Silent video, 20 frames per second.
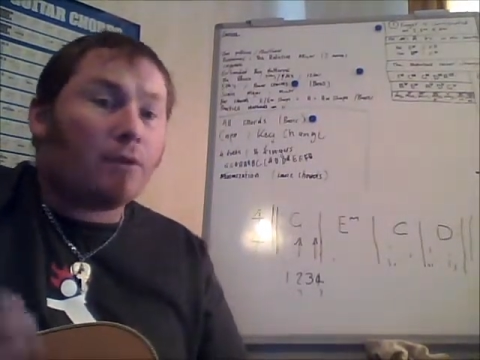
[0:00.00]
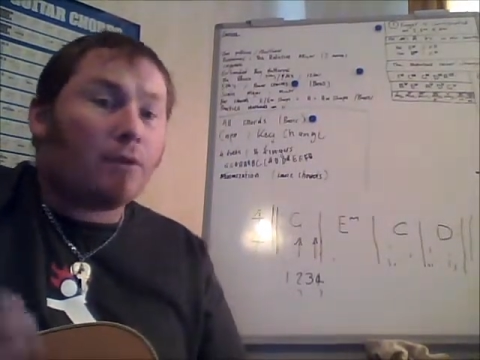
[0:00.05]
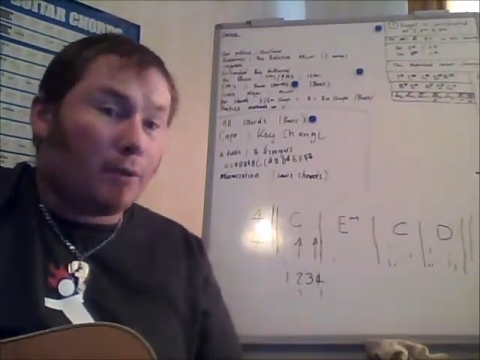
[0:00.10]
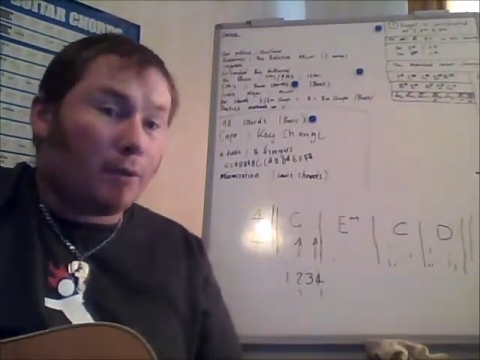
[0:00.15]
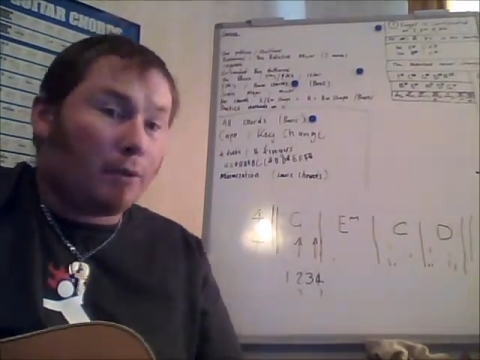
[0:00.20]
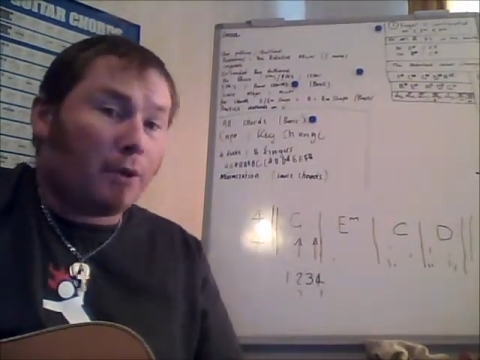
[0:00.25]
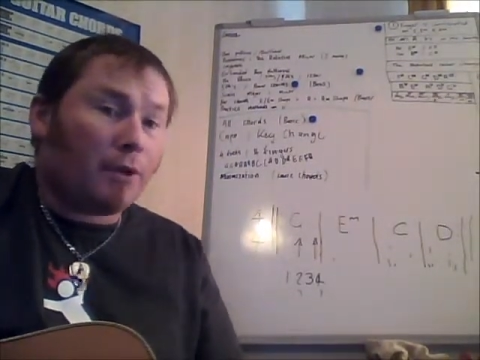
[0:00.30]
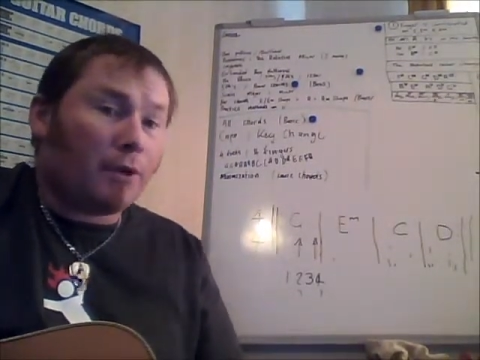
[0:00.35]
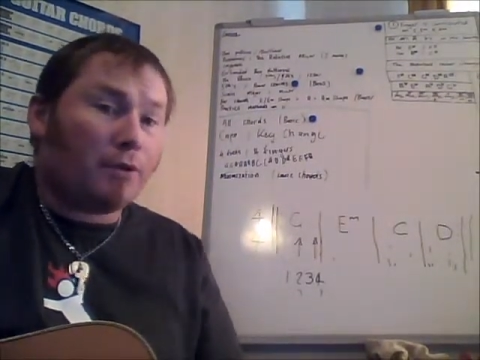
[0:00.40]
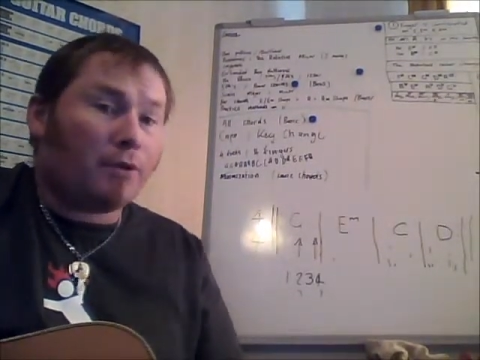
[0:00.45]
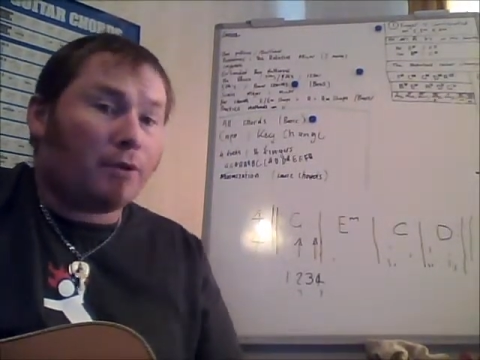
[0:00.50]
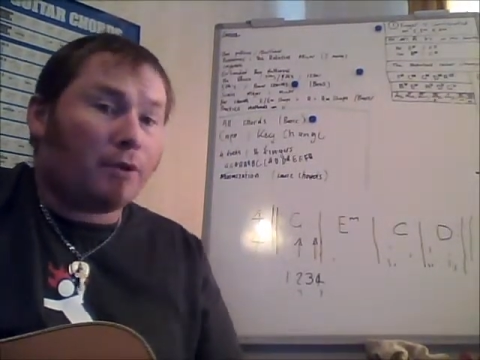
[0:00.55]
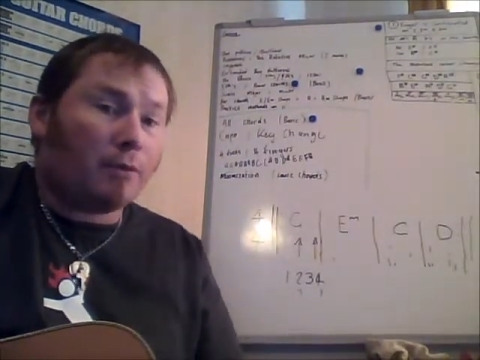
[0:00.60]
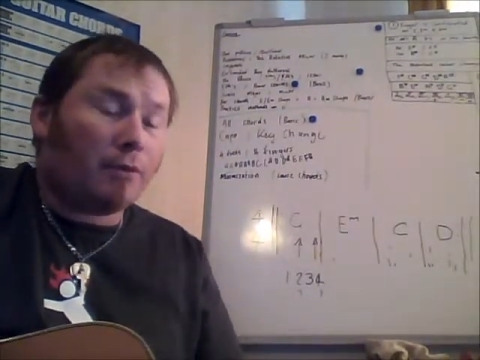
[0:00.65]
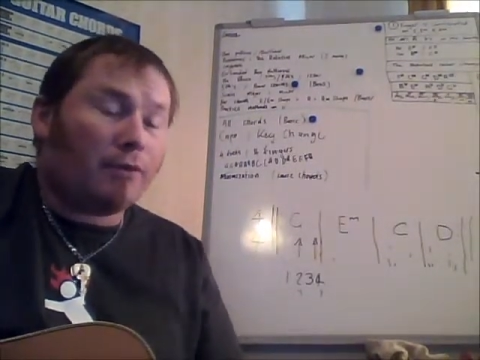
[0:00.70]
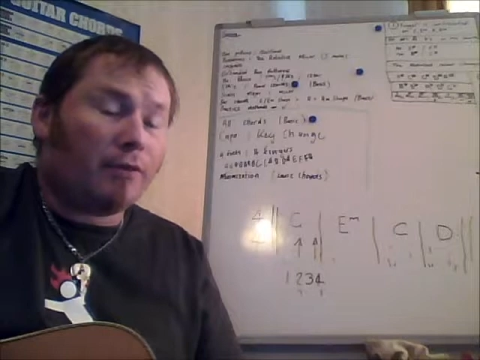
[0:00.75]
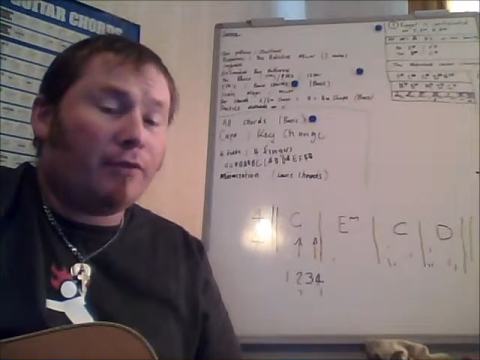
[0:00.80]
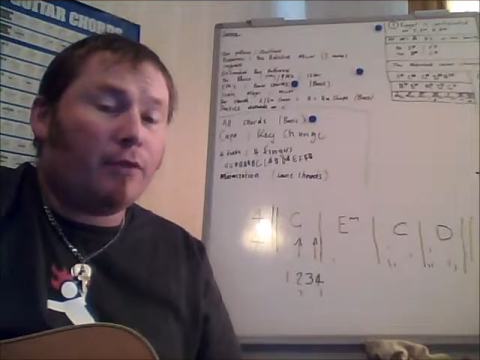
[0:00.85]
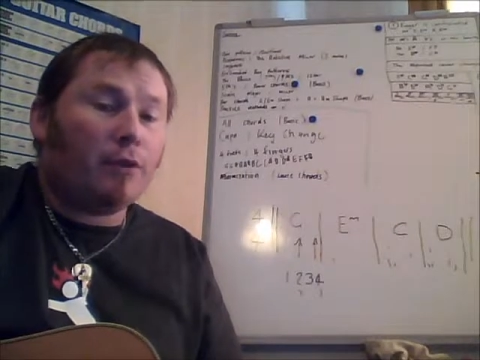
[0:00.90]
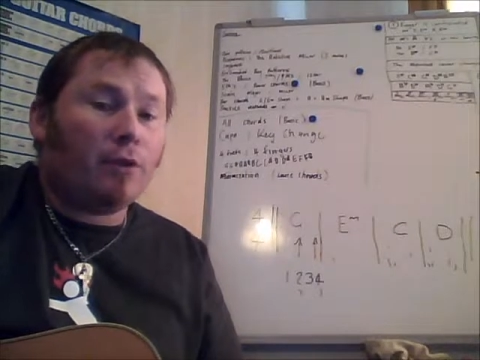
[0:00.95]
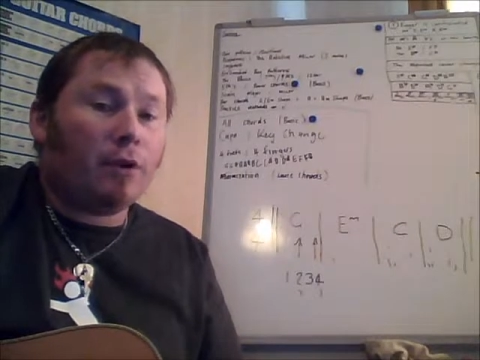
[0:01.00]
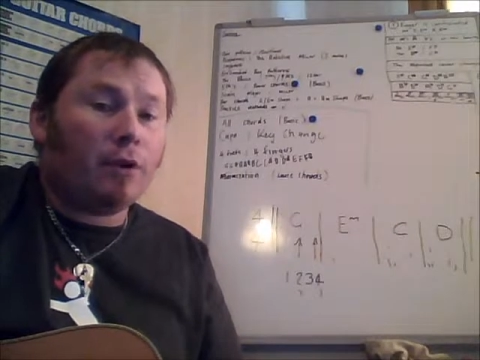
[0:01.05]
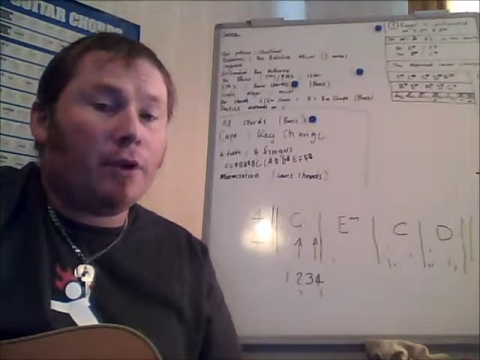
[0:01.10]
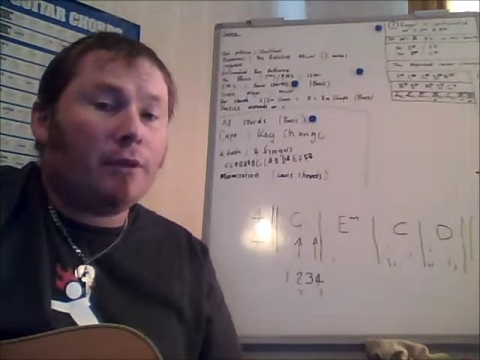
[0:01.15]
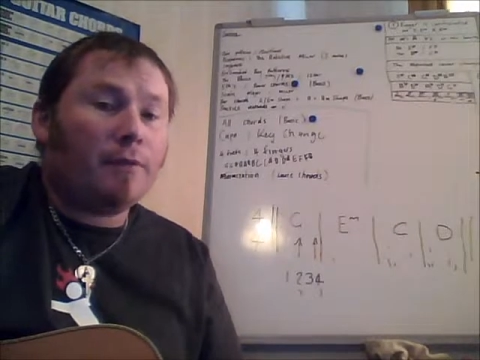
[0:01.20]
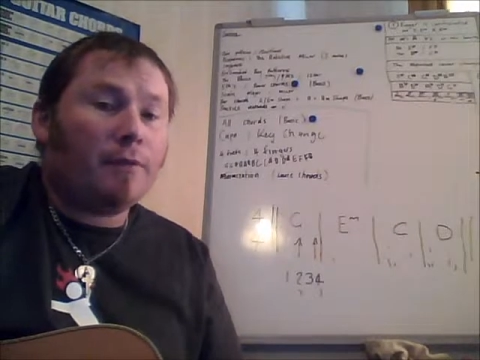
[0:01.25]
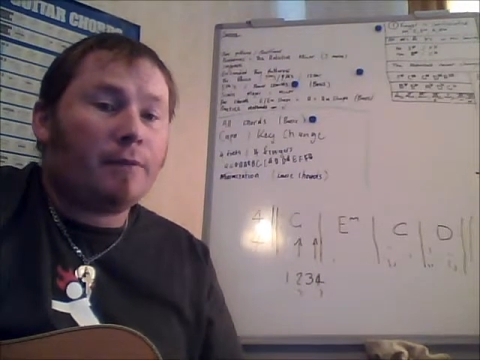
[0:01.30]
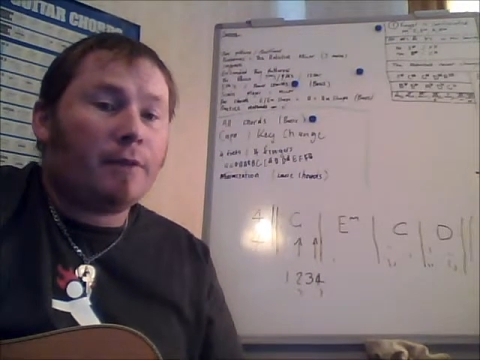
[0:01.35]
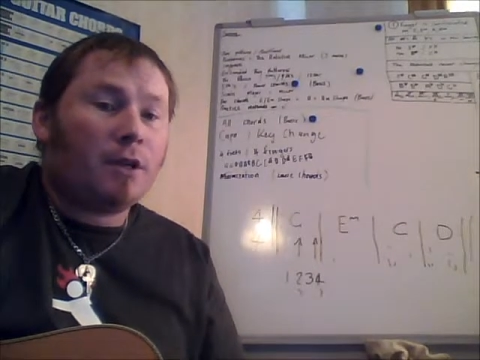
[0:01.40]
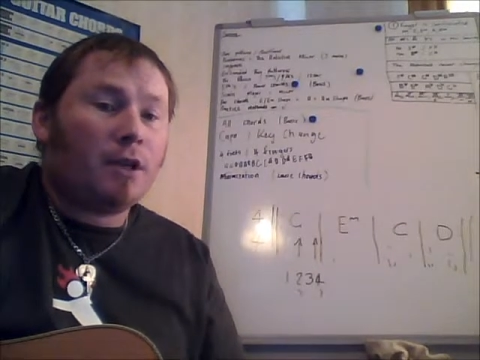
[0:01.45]
we were using before
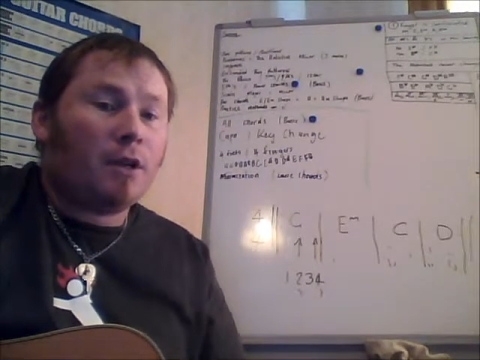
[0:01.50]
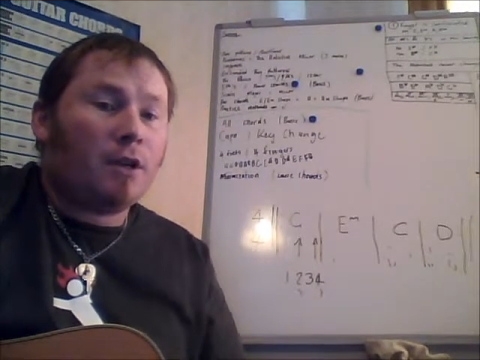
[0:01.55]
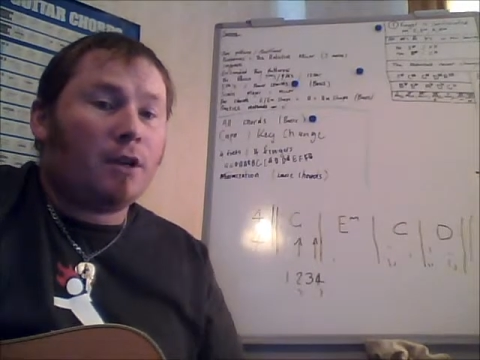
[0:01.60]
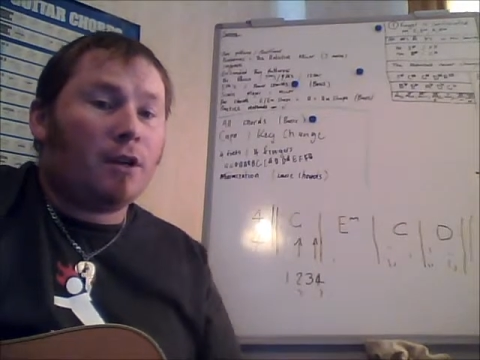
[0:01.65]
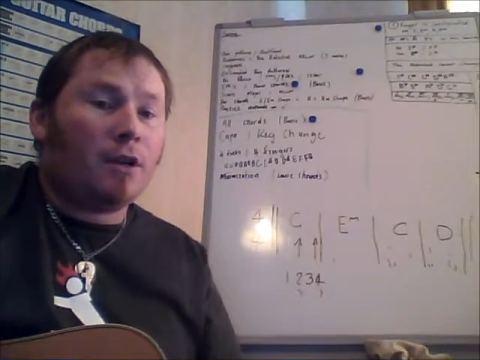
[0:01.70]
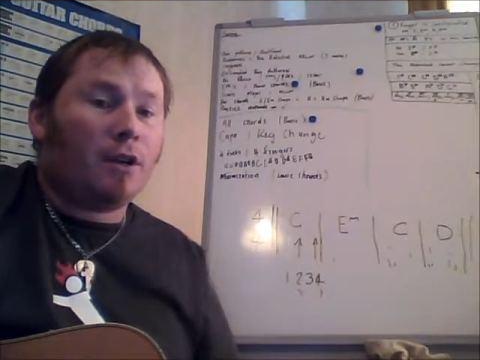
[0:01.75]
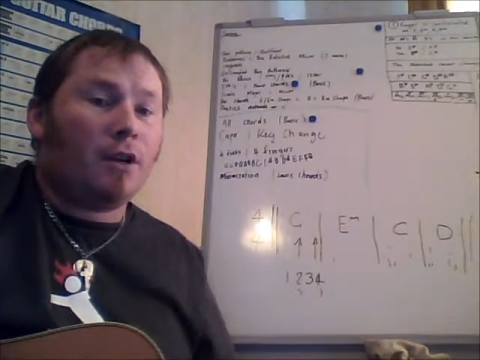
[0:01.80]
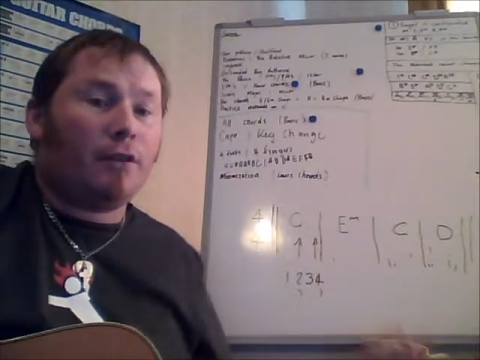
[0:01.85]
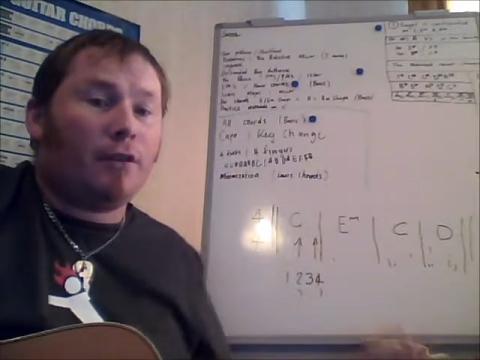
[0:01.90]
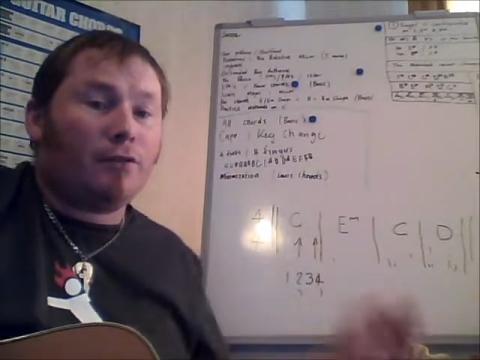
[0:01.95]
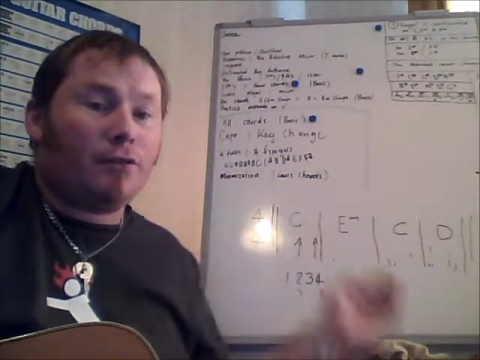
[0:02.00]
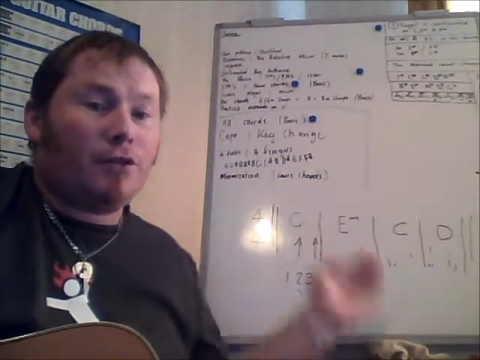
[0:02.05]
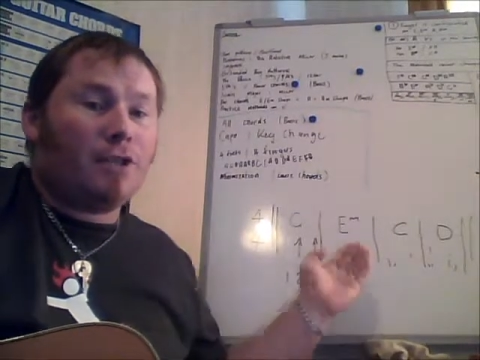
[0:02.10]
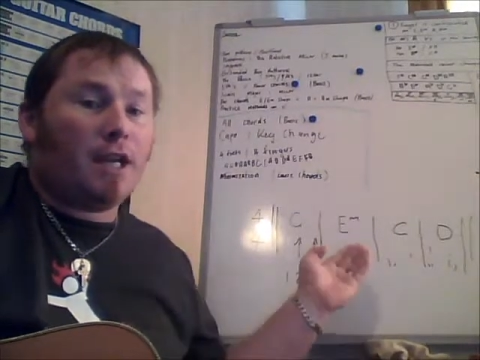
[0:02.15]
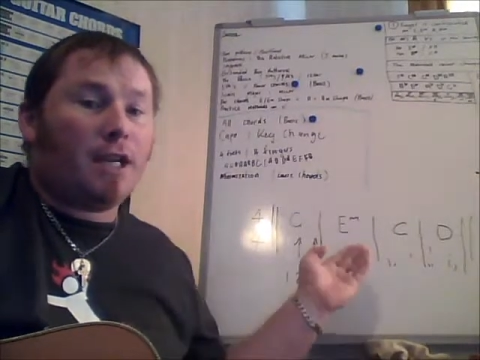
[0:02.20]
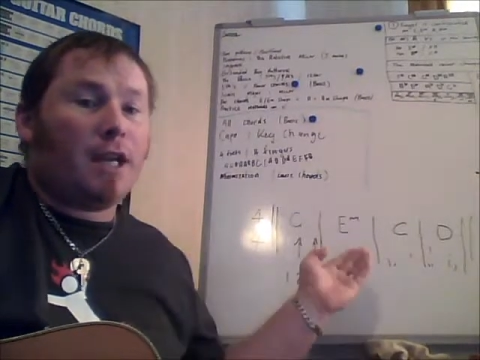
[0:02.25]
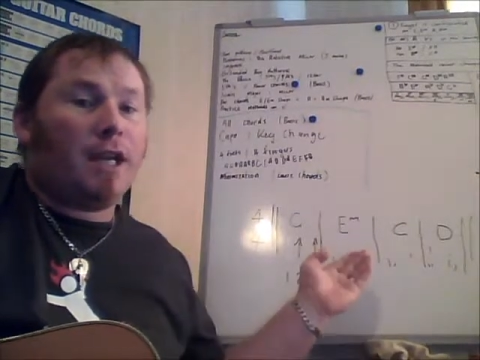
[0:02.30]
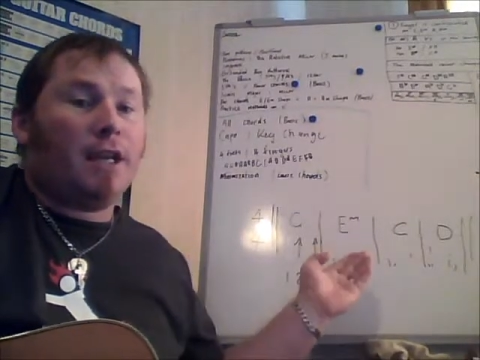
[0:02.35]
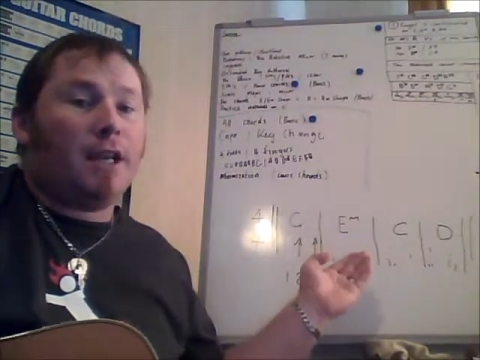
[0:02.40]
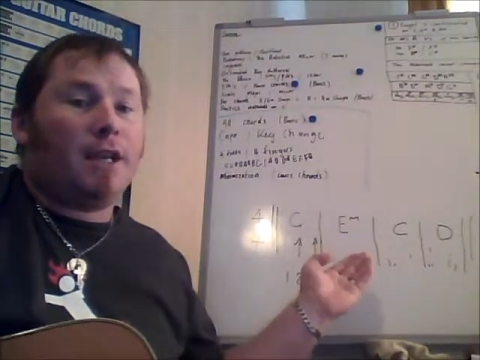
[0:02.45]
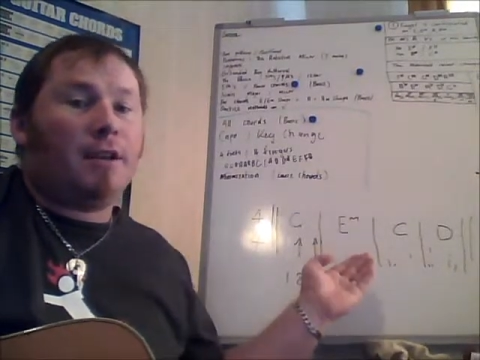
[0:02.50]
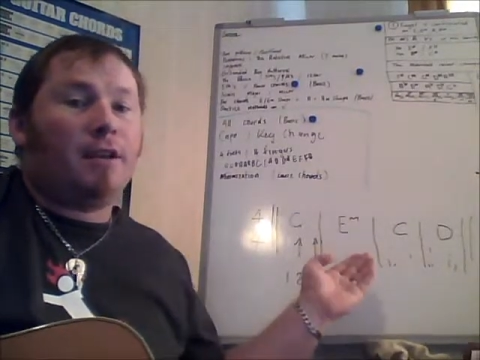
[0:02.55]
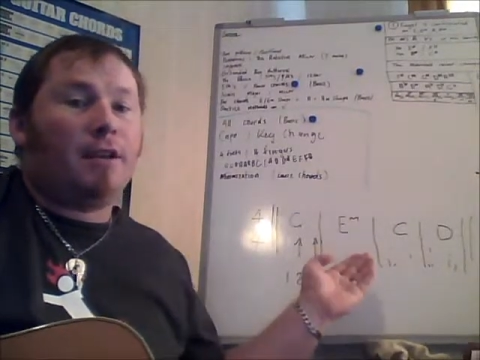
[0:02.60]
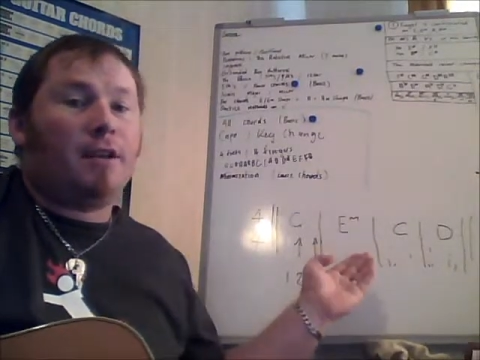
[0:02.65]
of G,